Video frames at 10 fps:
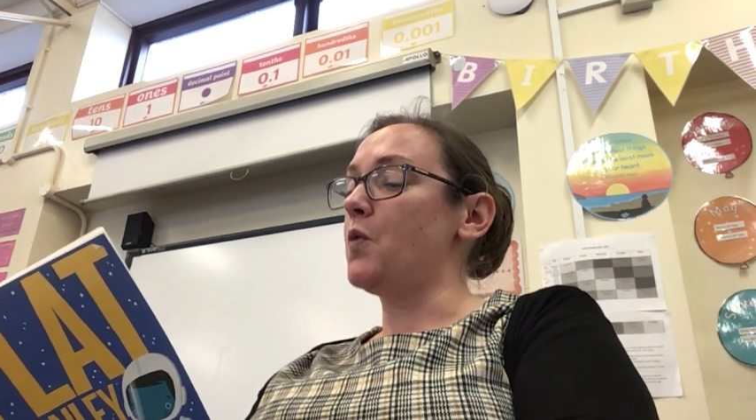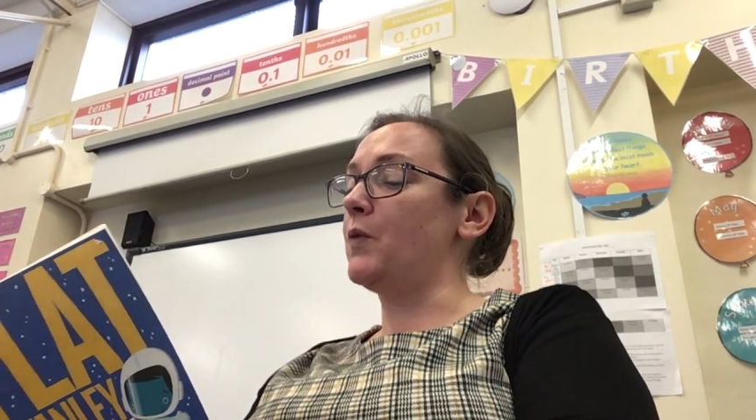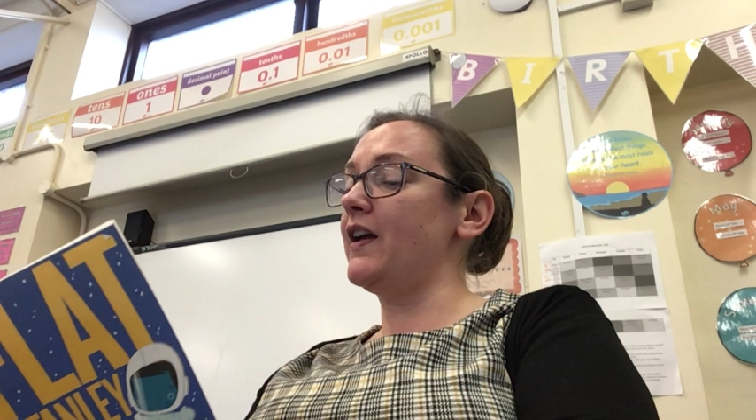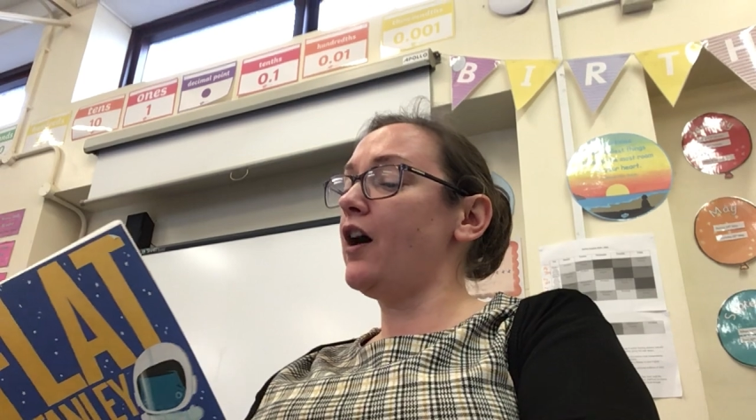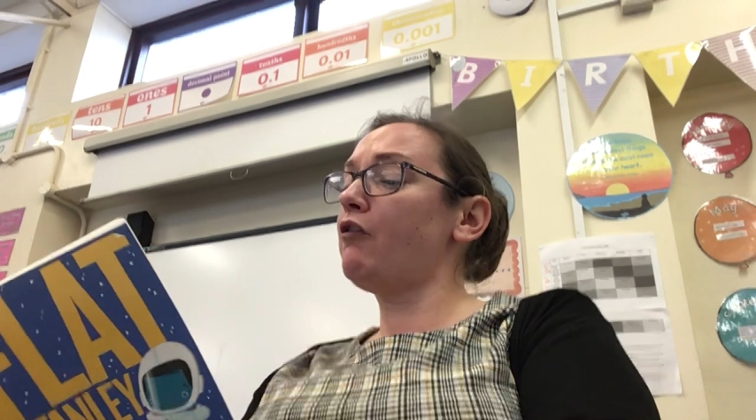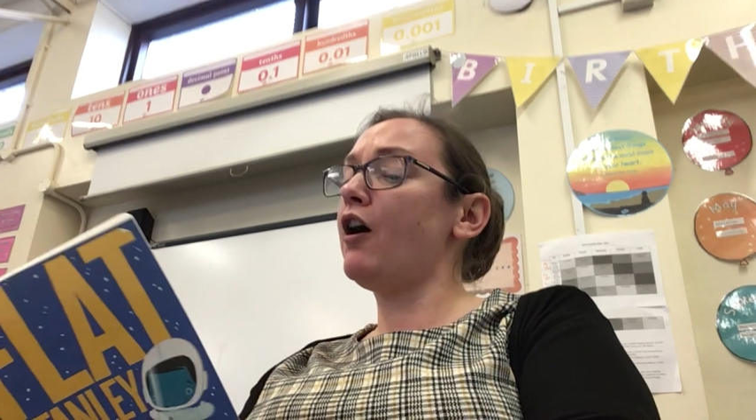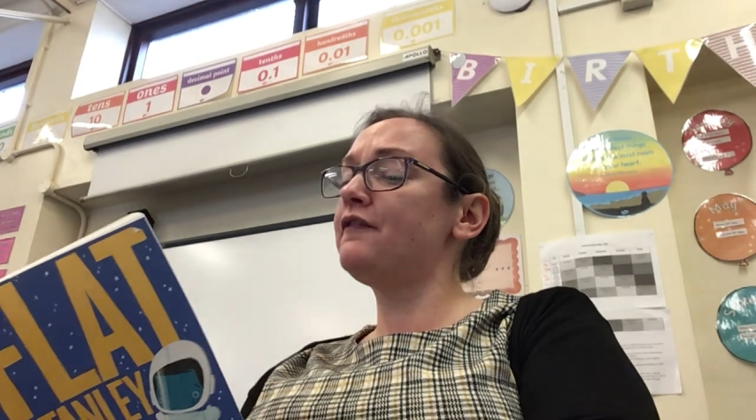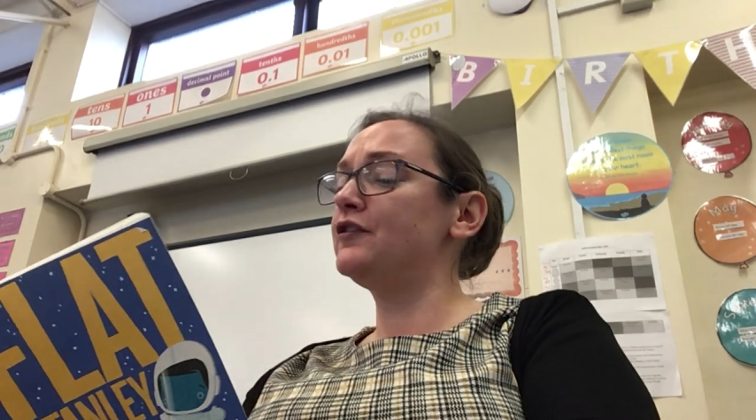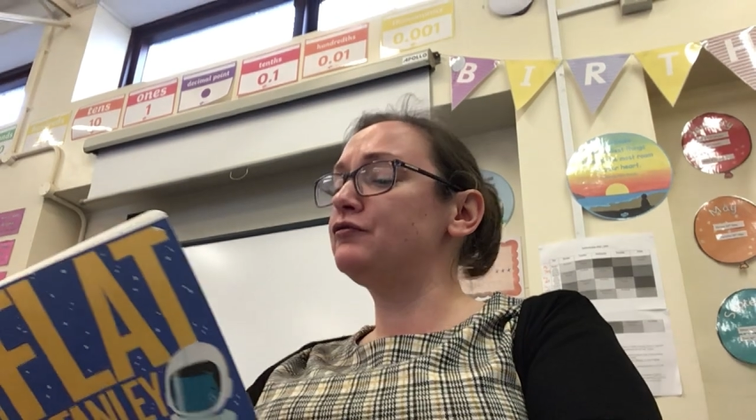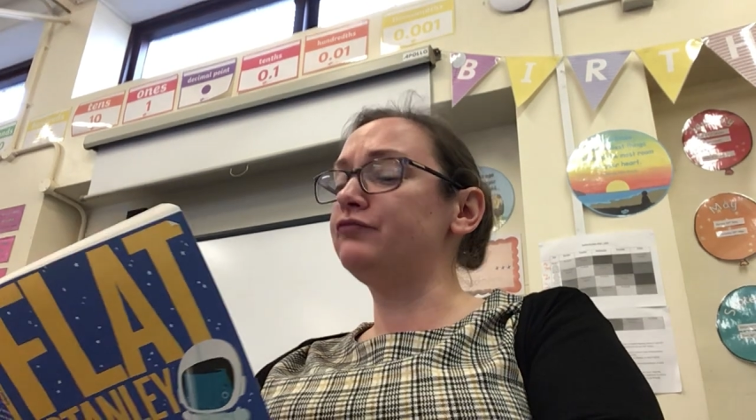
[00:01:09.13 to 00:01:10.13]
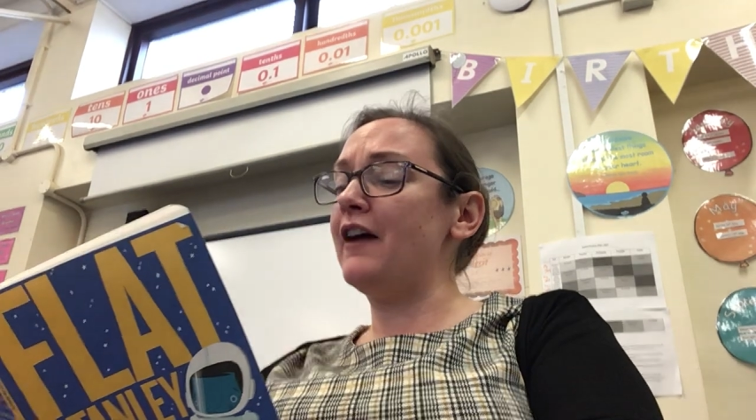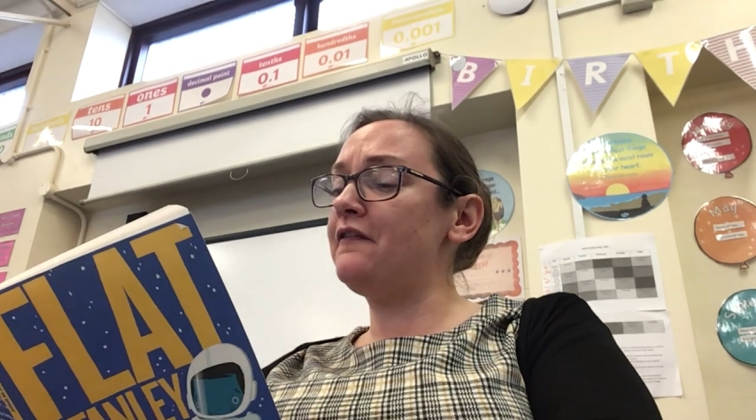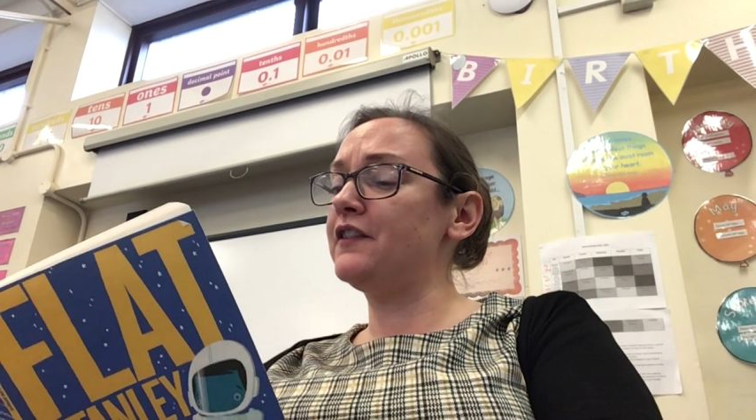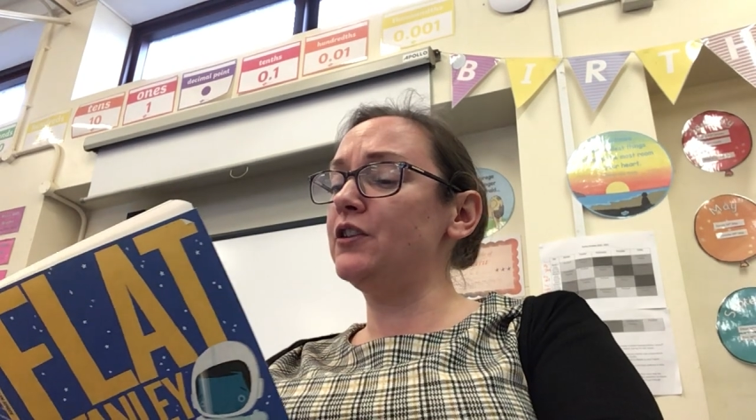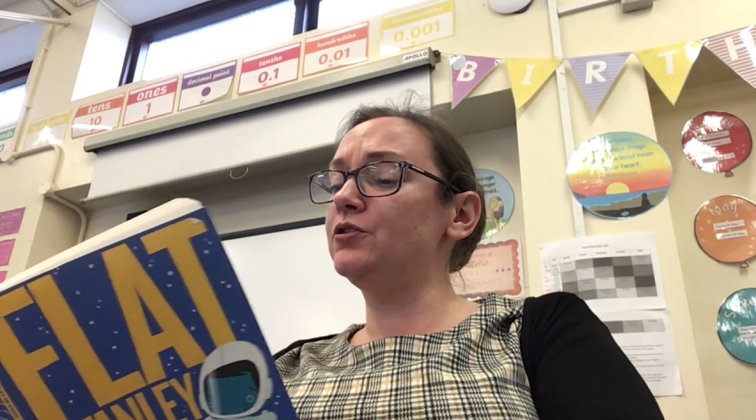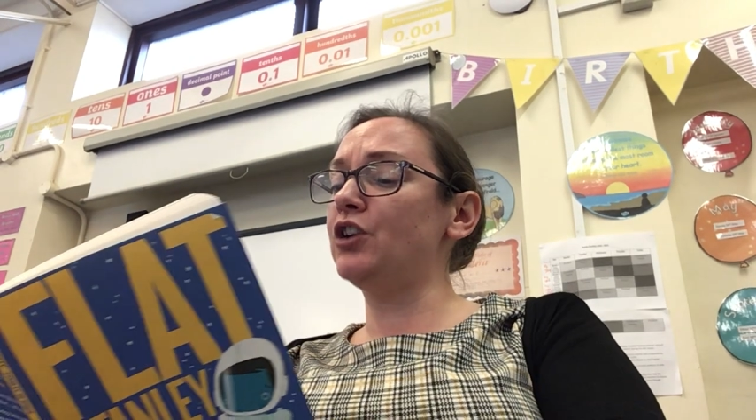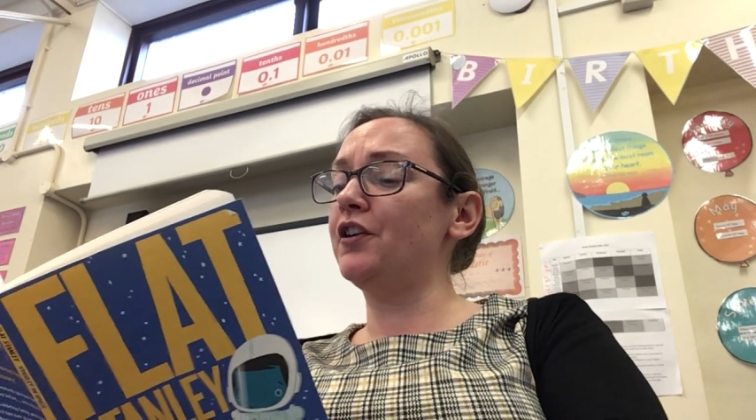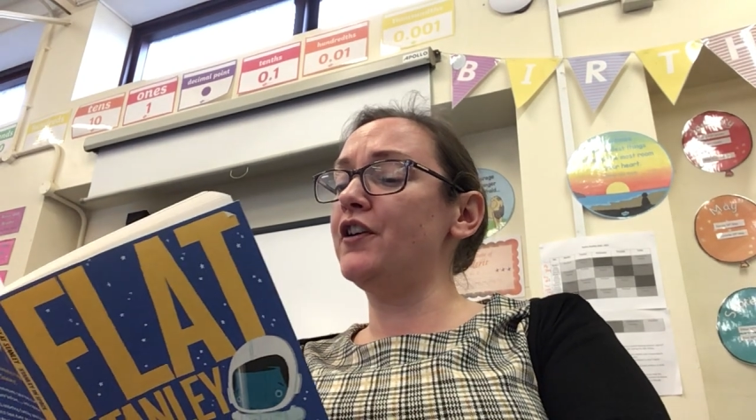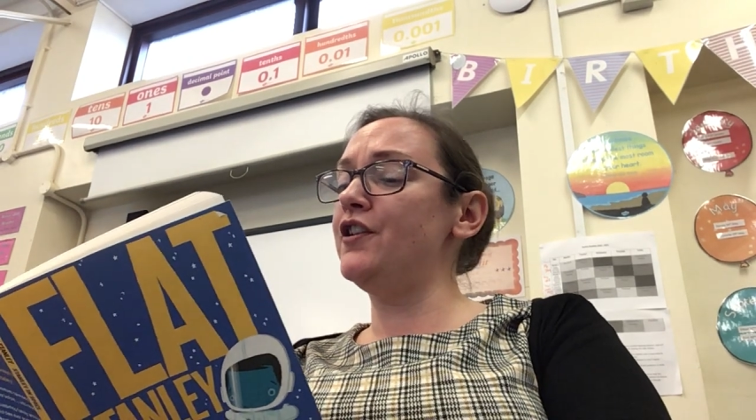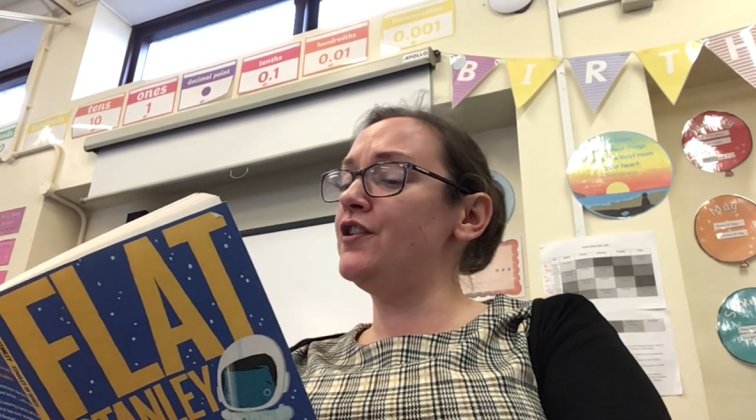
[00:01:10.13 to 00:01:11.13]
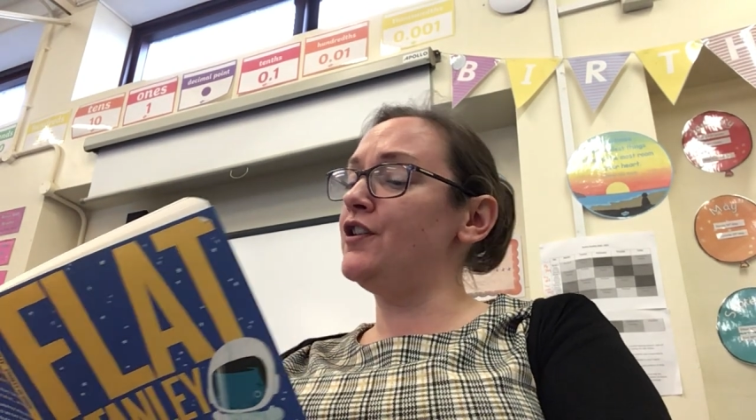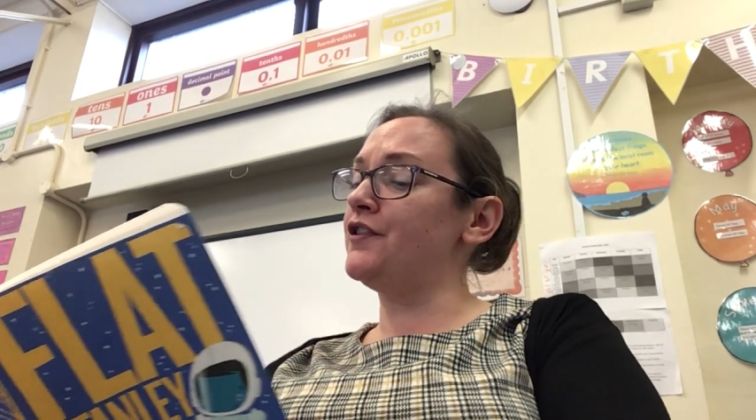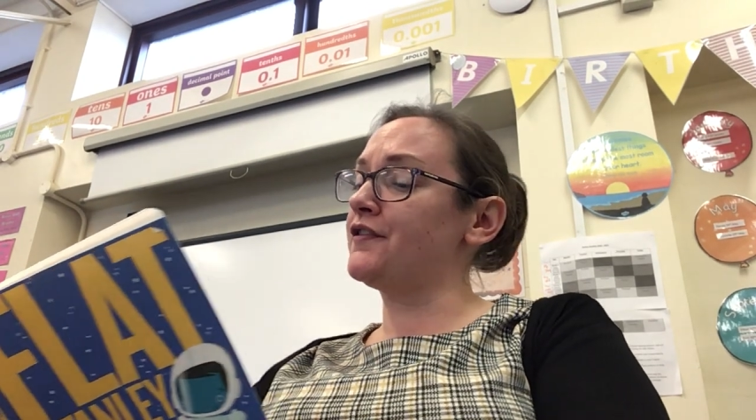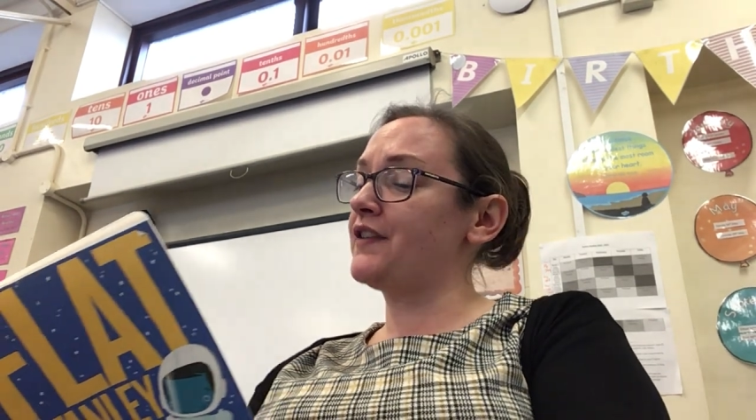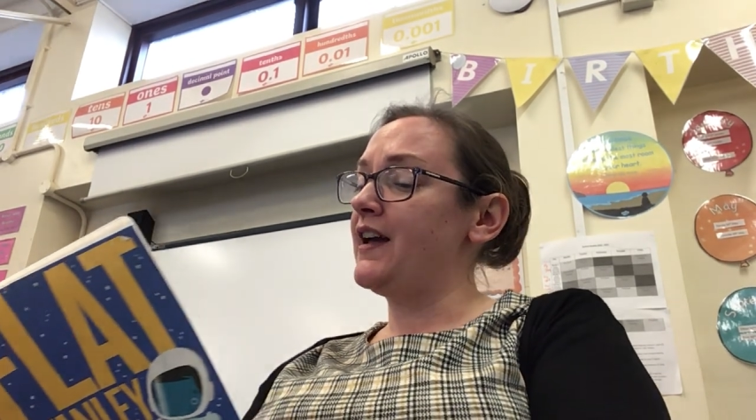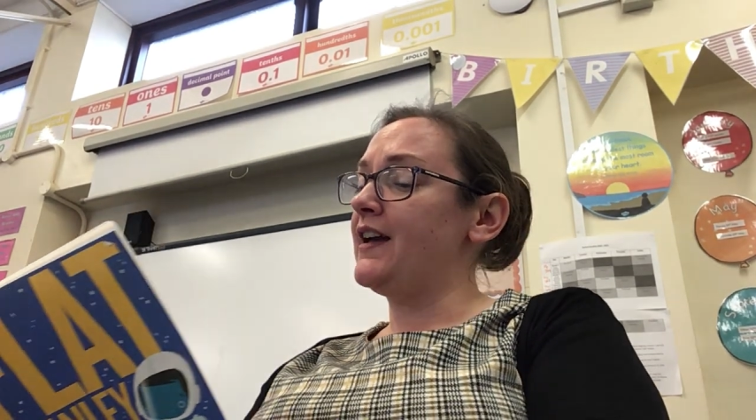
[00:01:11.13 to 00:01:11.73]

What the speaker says: We are offered refuge on Earth,